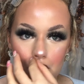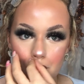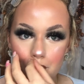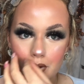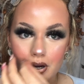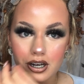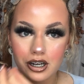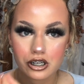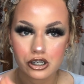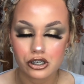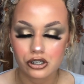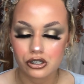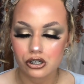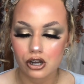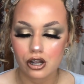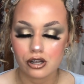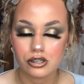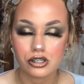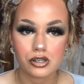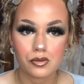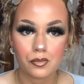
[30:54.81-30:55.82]
literally
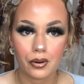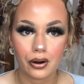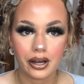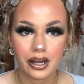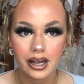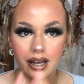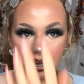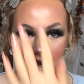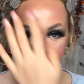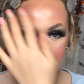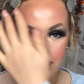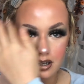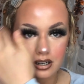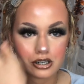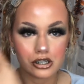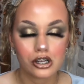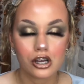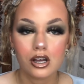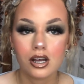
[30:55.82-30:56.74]
chose to buy it and